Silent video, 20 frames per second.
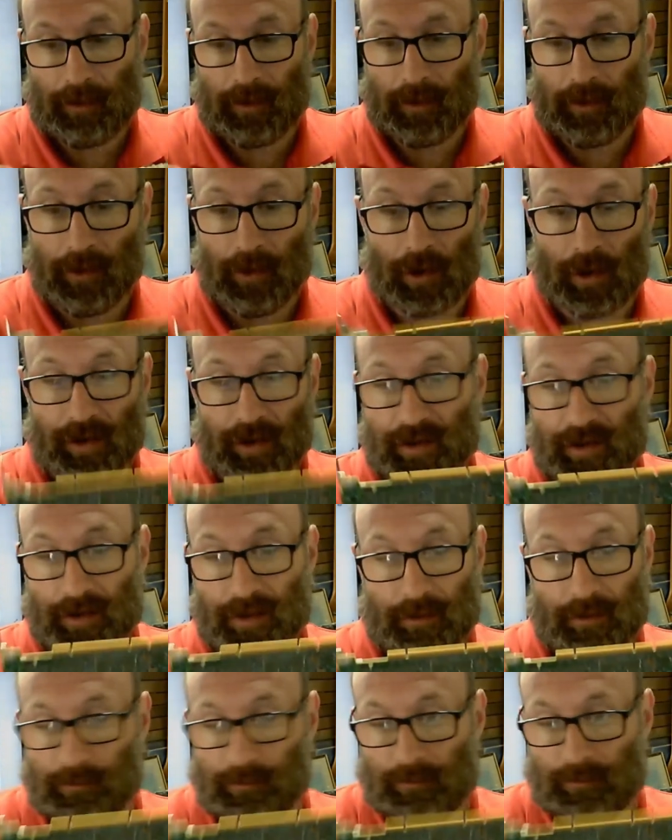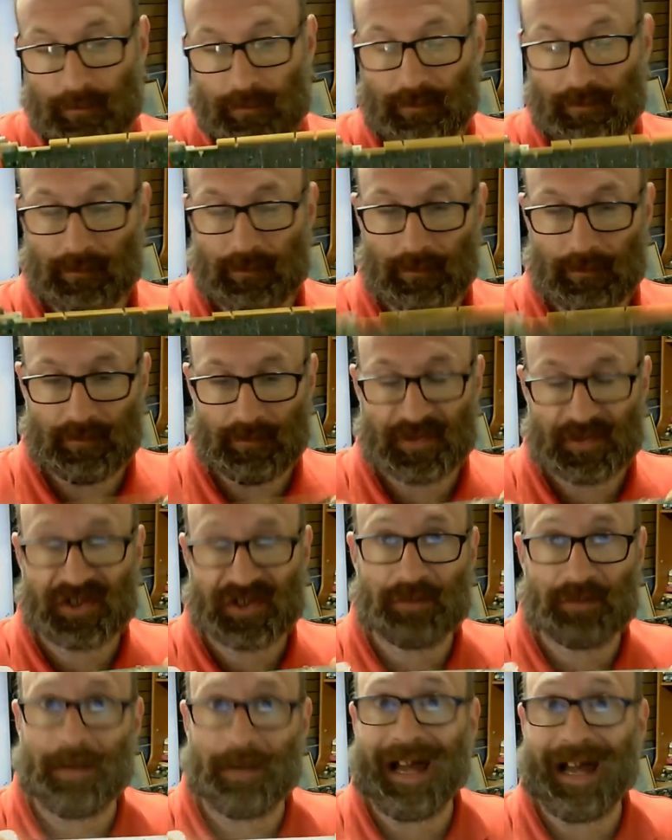They're not a
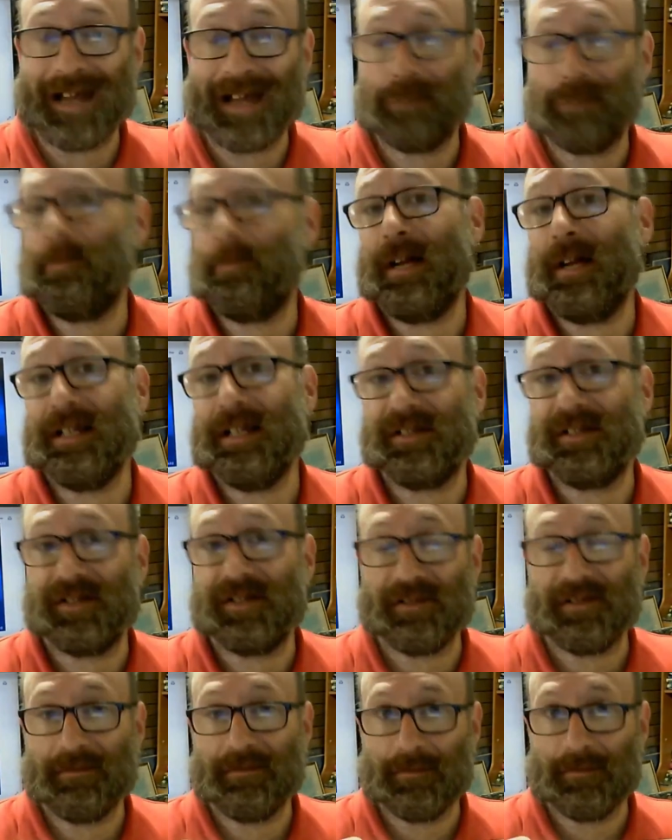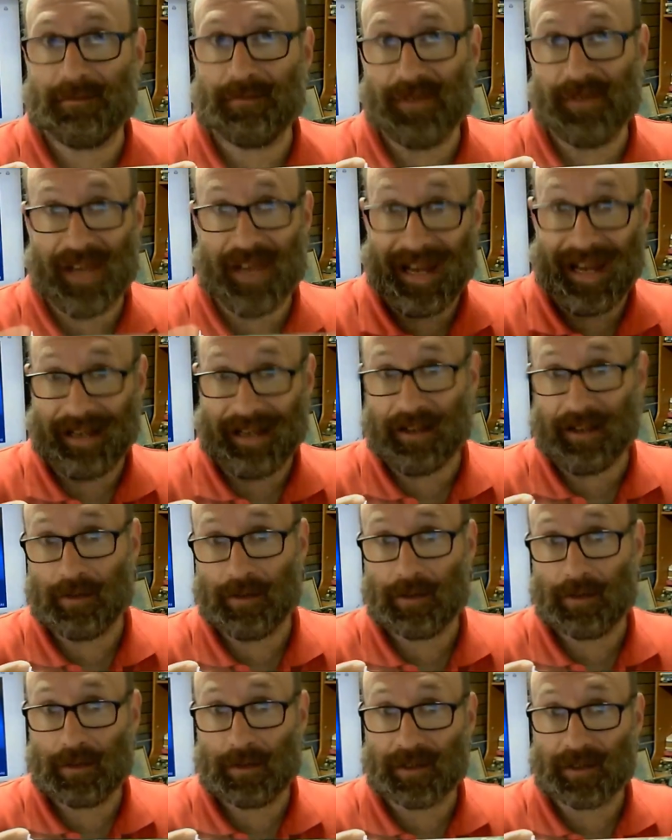SPARC-based NIC,
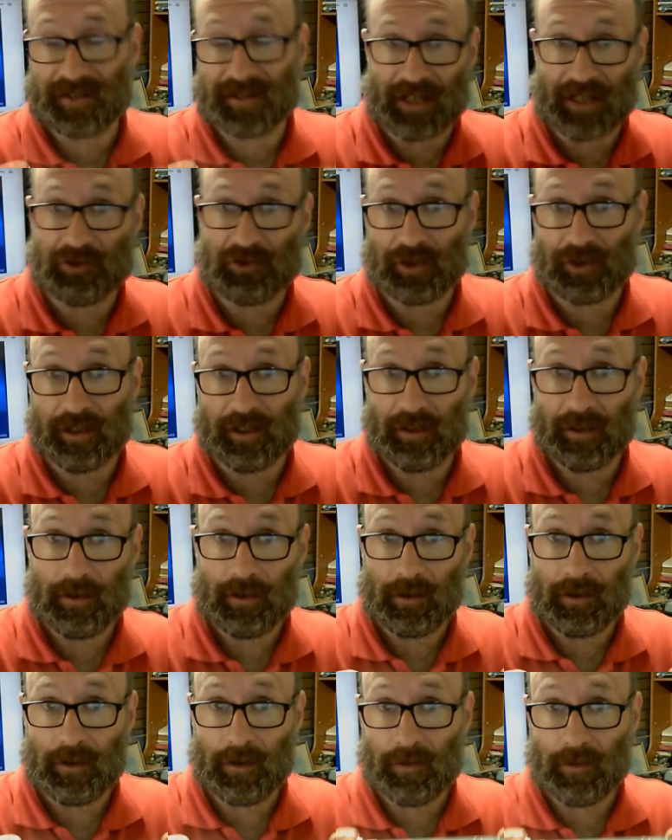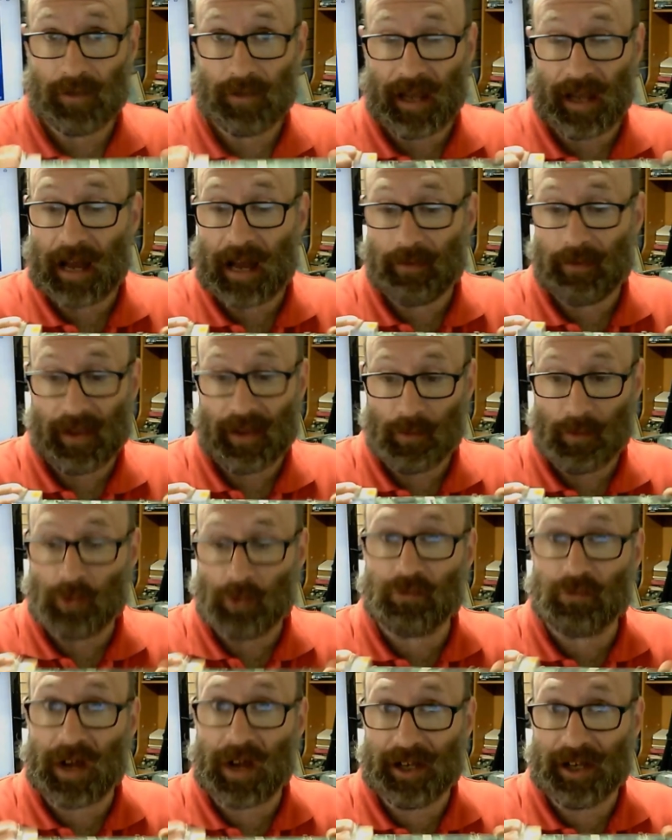essentially. They are they
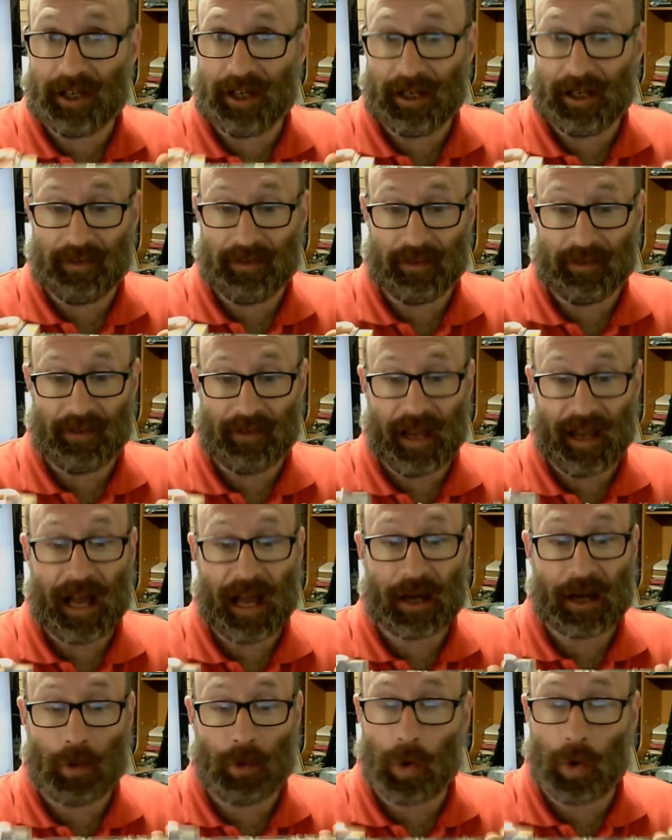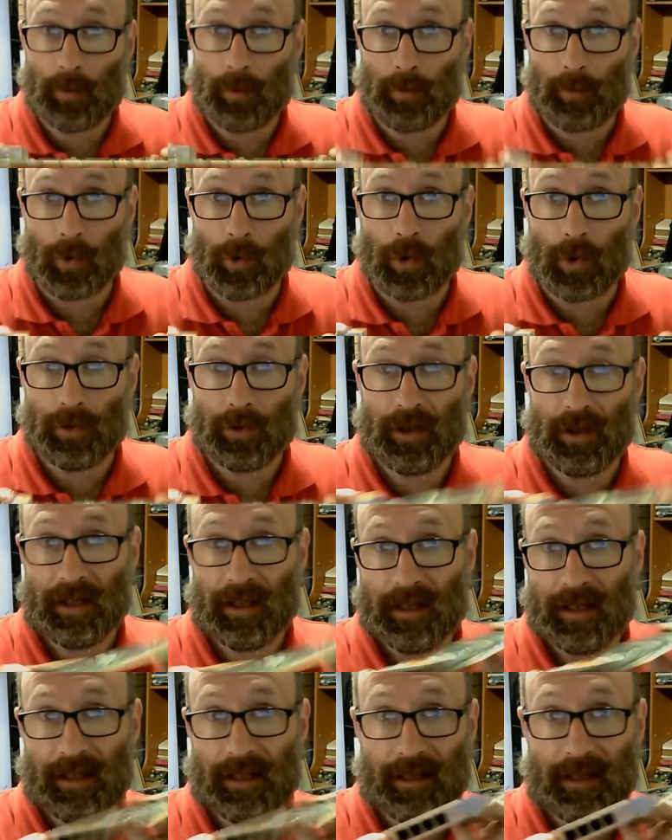will run in anything. They are quad port,
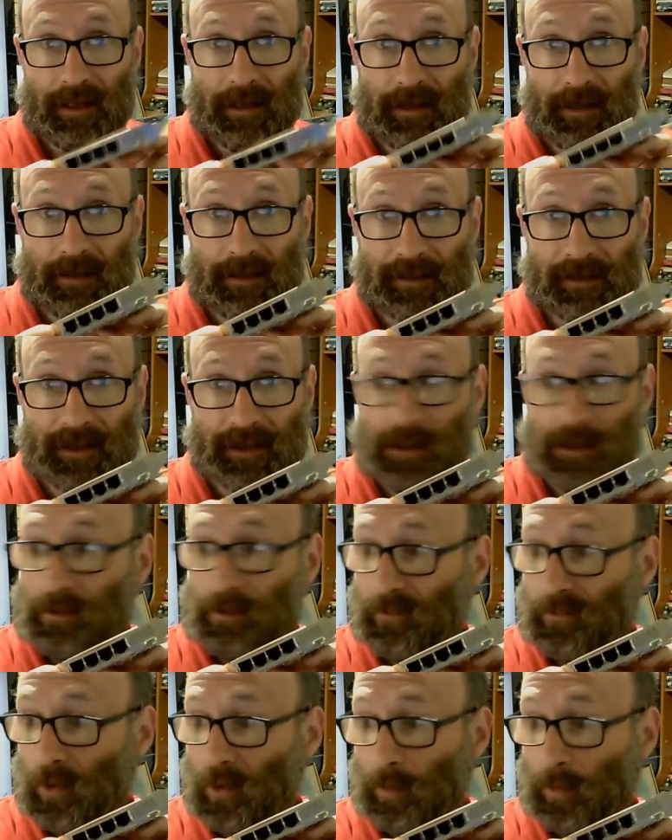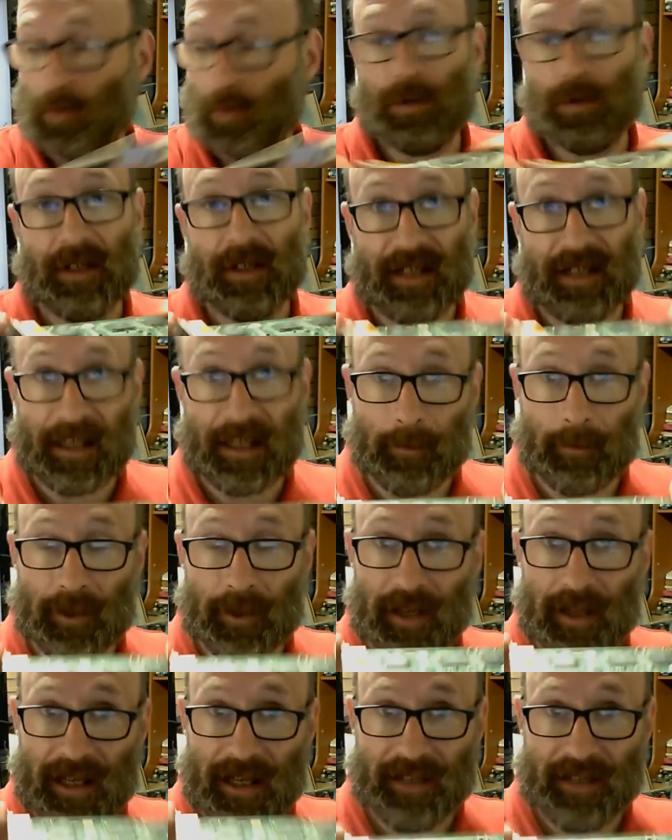see, four port
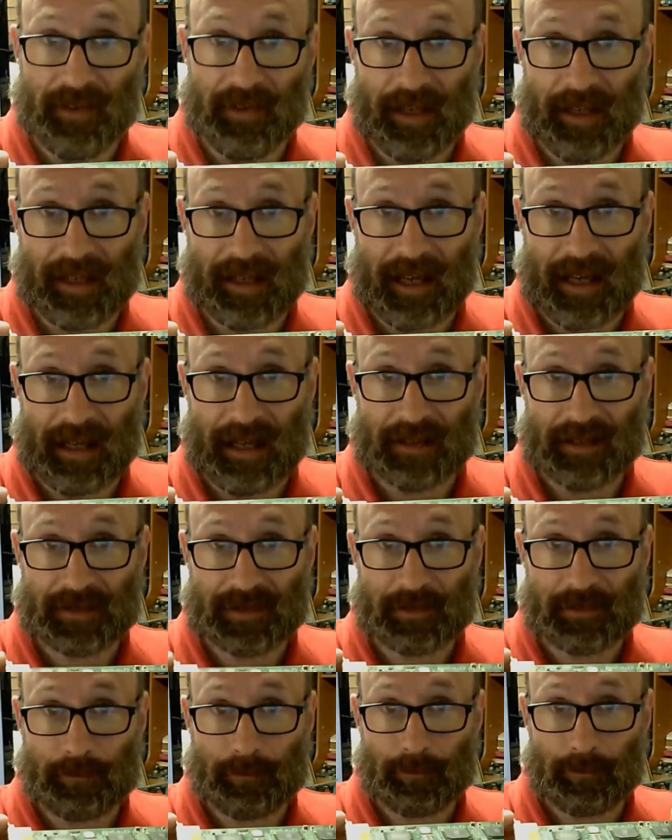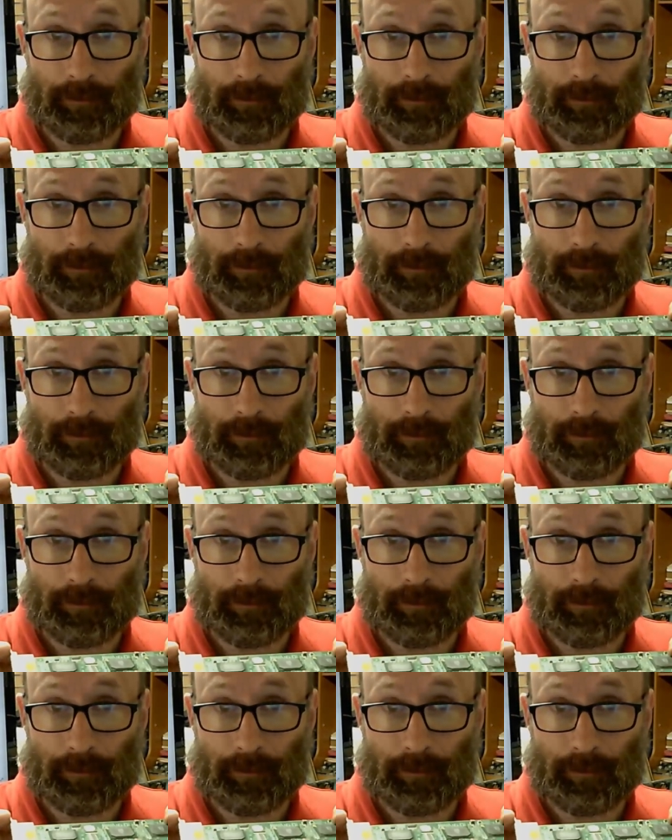gigabit Ethernet cards.